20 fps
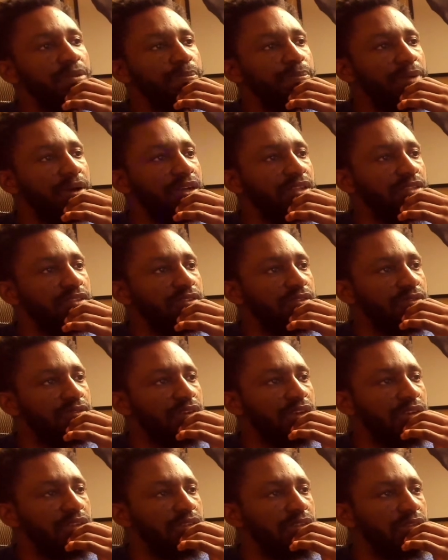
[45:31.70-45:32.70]
get the
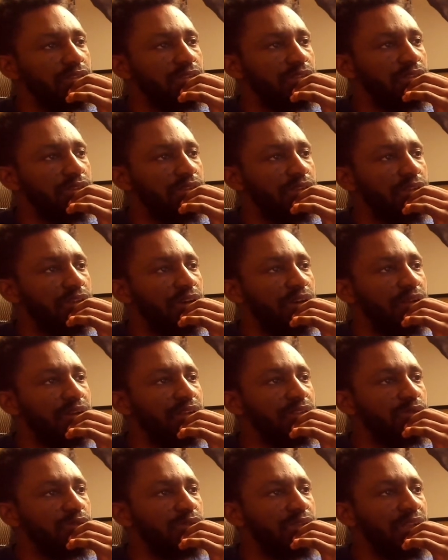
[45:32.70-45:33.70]
path, right?
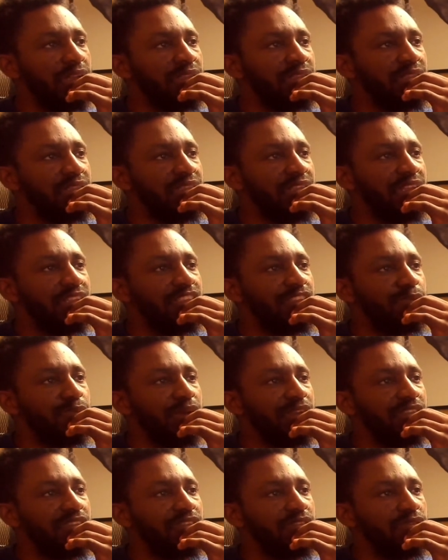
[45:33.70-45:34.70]
I would like to know that
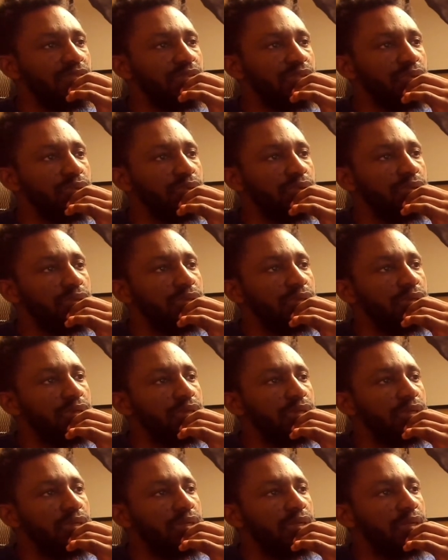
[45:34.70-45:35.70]
this path is real,
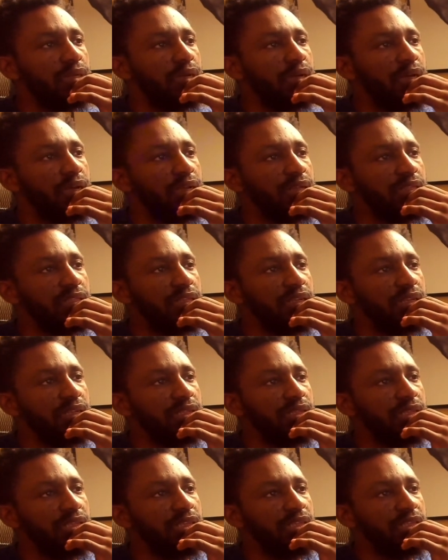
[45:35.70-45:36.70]
and
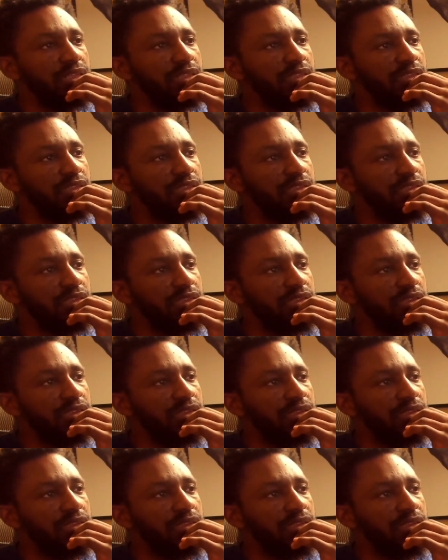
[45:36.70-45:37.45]
then it